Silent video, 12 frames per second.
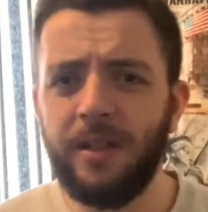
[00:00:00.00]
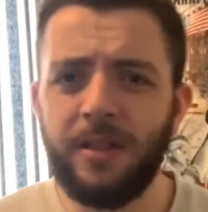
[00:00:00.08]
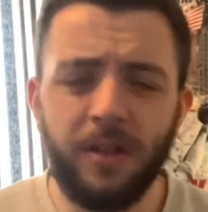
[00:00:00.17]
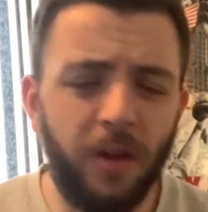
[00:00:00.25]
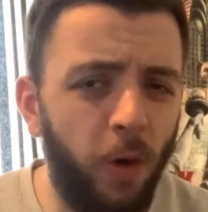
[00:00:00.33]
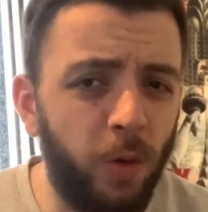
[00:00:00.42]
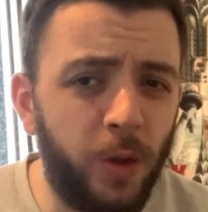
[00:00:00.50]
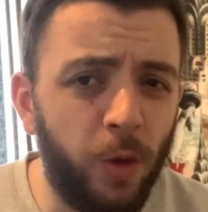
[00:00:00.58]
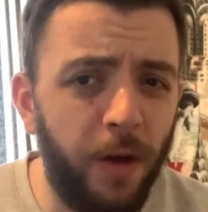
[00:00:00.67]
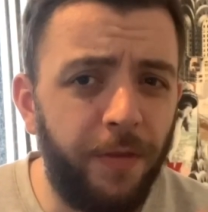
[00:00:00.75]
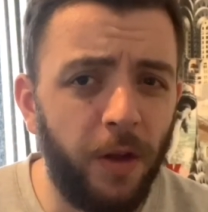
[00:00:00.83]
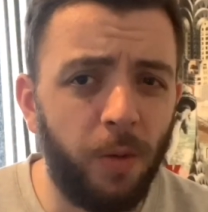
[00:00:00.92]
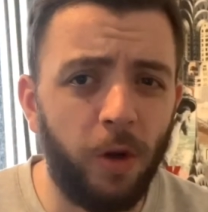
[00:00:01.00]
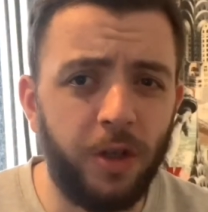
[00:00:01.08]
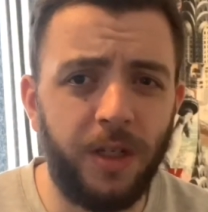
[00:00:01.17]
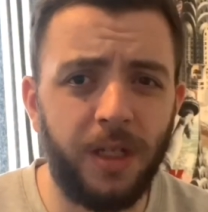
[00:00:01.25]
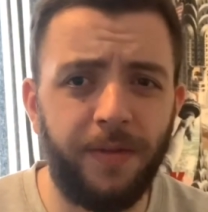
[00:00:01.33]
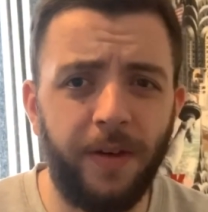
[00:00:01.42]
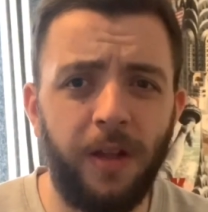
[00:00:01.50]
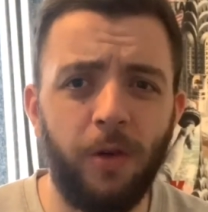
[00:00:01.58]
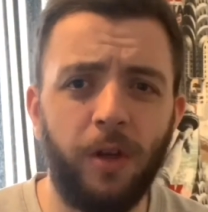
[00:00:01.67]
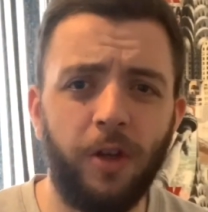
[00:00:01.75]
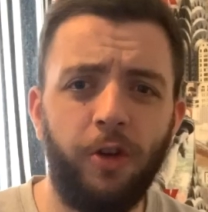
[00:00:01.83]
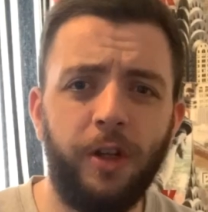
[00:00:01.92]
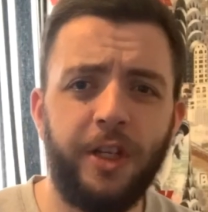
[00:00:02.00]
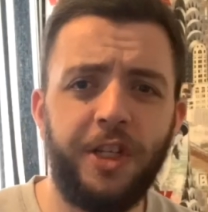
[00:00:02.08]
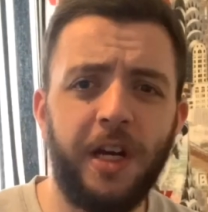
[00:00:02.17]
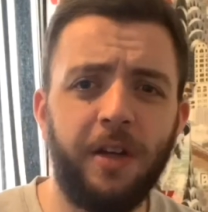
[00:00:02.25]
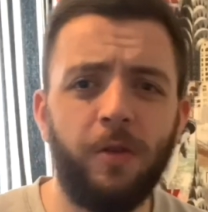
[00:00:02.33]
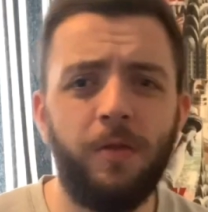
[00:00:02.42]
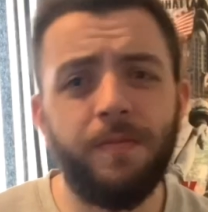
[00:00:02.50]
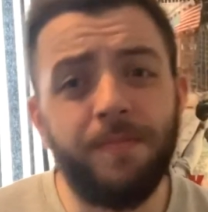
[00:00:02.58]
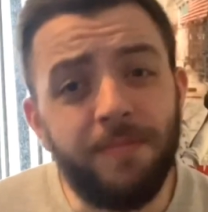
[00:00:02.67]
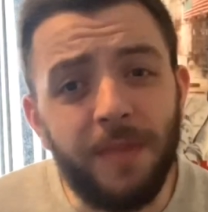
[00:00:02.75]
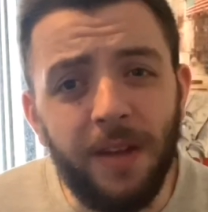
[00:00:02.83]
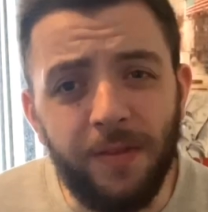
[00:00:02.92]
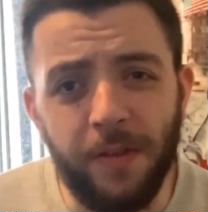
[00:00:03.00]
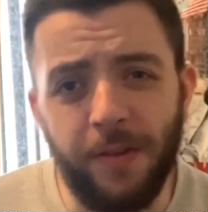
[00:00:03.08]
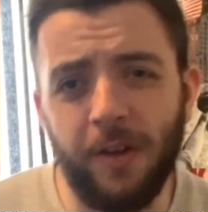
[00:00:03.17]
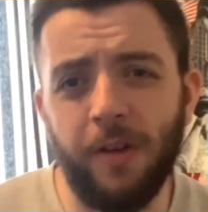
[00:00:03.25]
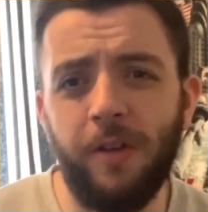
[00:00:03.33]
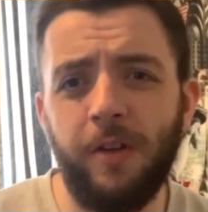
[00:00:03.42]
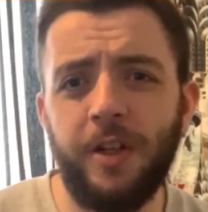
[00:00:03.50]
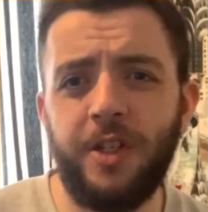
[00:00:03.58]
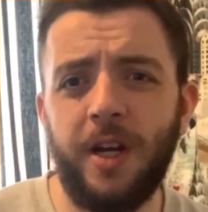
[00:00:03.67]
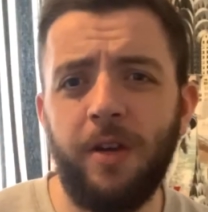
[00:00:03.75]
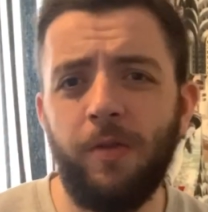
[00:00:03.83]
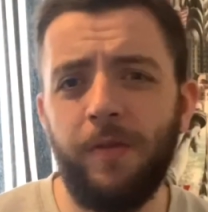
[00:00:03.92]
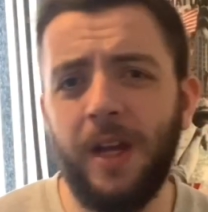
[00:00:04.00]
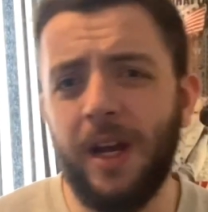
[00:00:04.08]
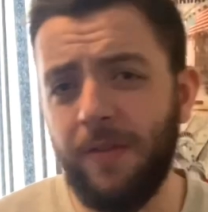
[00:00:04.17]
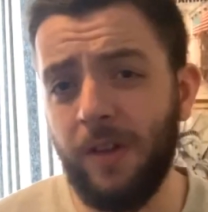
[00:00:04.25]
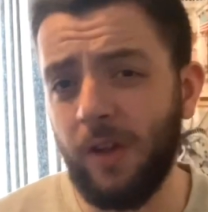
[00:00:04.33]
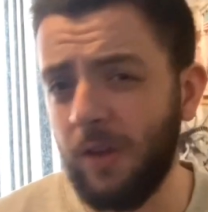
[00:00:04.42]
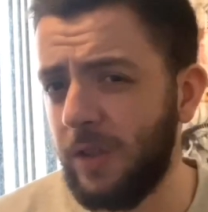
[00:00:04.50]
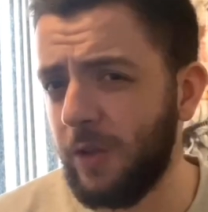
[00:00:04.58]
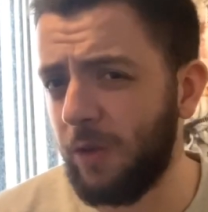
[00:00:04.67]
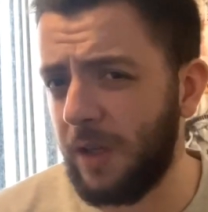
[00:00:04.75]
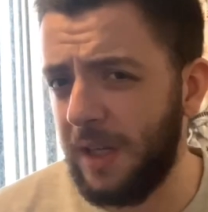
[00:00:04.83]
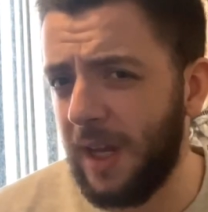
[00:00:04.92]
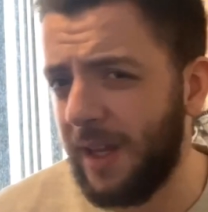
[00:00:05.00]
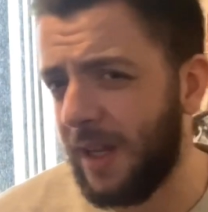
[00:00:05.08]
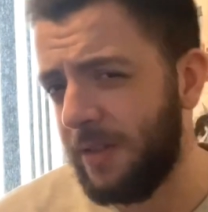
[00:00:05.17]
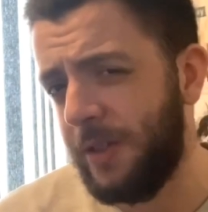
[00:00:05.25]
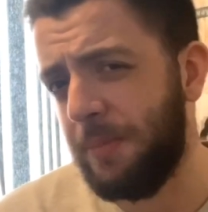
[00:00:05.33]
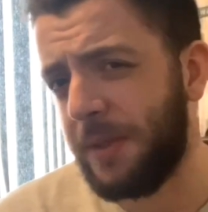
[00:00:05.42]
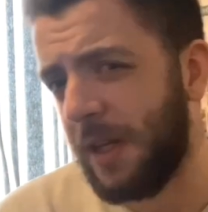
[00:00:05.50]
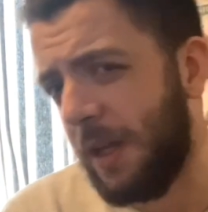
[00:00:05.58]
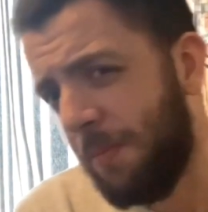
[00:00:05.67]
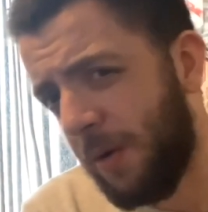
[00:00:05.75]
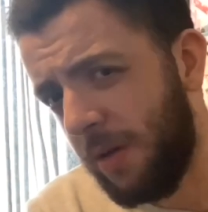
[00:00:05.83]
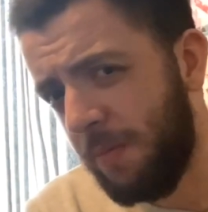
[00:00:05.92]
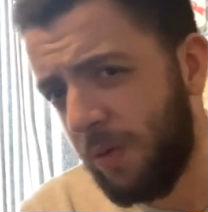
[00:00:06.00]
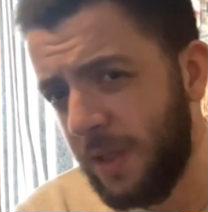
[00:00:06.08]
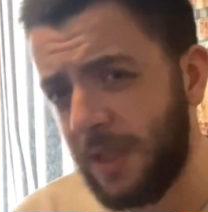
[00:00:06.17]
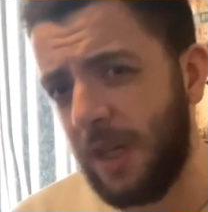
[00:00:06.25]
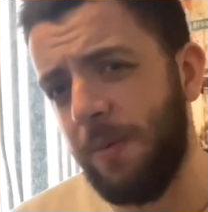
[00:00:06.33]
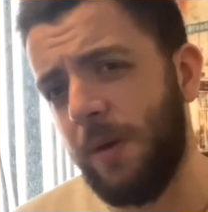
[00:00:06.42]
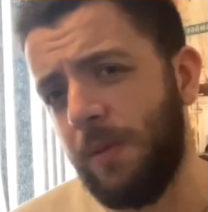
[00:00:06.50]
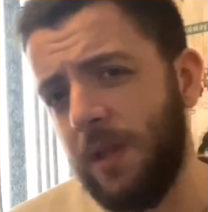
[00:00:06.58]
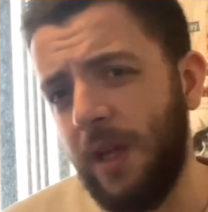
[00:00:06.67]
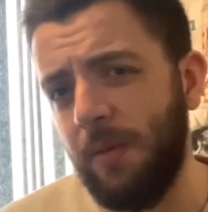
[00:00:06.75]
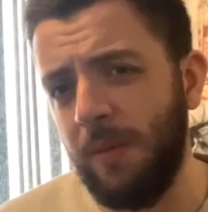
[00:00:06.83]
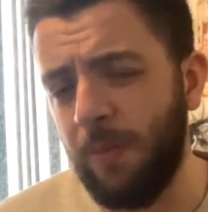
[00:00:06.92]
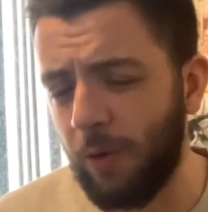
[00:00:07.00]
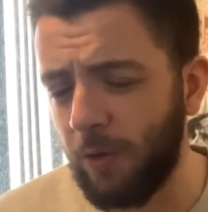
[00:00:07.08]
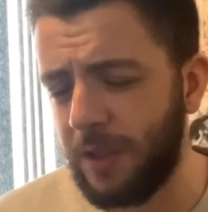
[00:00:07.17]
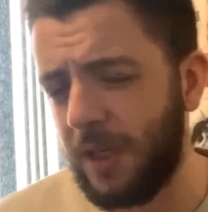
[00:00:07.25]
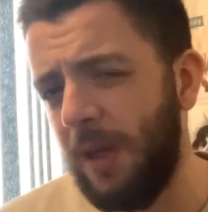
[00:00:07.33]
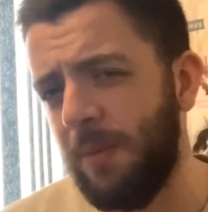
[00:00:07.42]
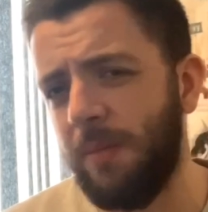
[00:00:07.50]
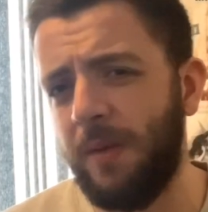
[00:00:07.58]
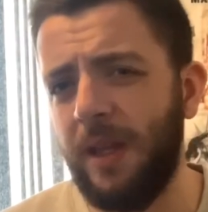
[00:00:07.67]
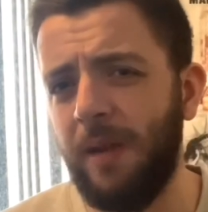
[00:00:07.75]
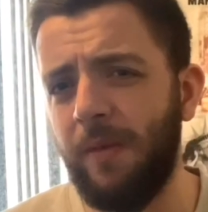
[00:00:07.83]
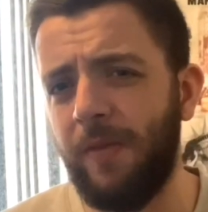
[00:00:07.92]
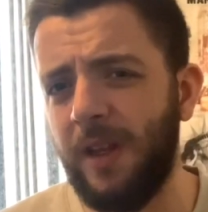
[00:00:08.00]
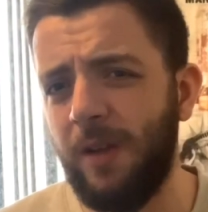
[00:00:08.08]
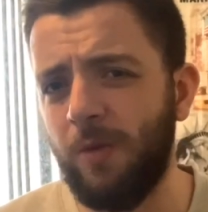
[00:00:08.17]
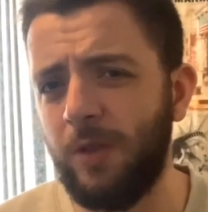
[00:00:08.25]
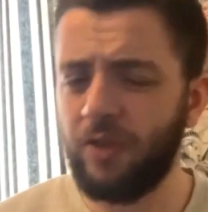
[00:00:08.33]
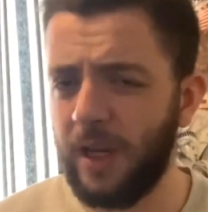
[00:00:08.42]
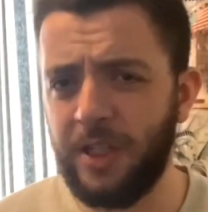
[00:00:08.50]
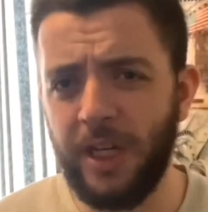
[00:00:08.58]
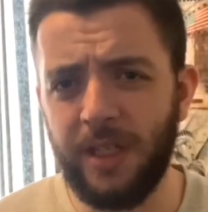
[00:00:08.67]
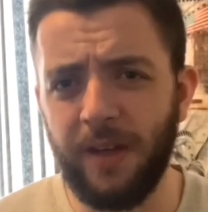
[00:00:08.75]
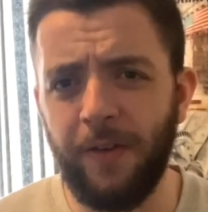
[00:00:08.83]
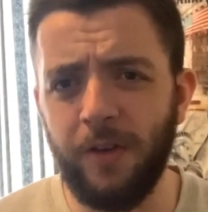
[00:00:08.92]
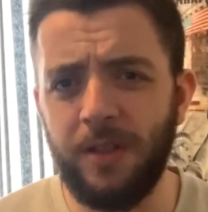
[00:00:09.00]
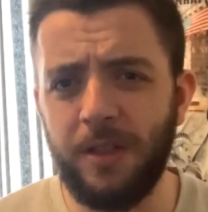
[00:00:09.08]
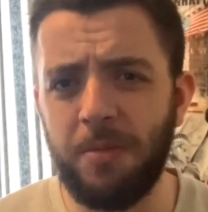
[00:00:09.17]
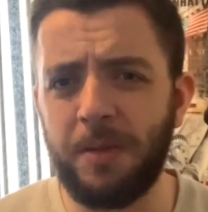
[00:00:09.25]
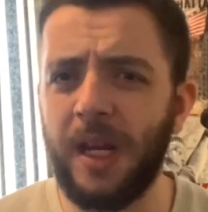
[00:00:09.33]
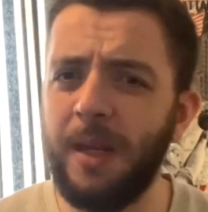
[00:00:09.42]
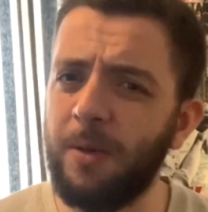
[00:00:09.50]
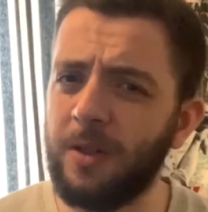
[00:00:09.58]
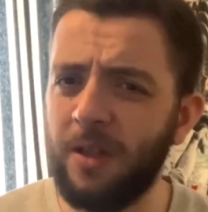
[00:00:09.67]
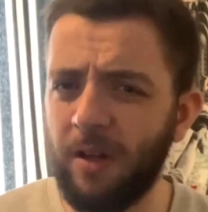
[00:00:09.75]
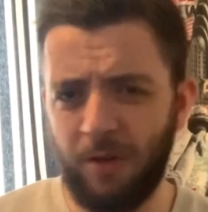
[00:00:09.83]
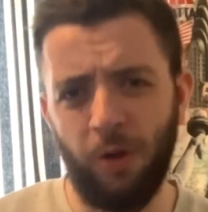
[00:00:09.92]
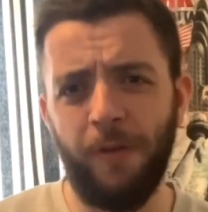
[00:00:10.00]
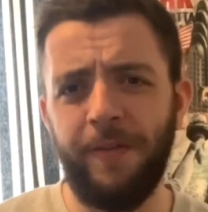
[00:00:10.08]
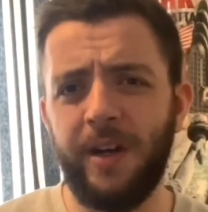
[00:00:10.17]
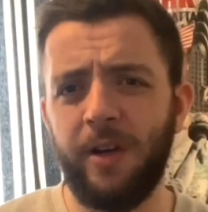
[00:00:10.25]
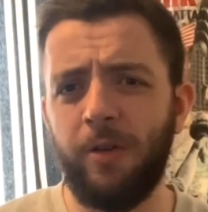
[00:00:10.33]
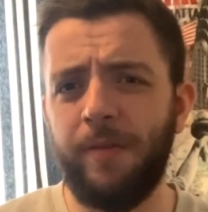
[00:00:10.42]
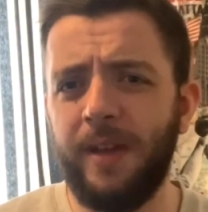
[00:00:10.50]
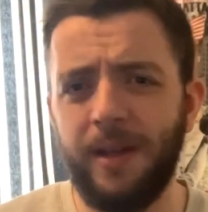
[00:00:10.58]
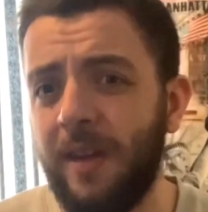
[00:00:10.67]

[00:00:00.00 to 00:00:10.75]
Also, if you're watching this video, you're new to the channel. Even if you're not new to the channel and you haven't done so, can you hit that subscribe button? Please keep up to date with posts, keep up to date with videos. Try to chase 1,000 subscribers, not too far off it.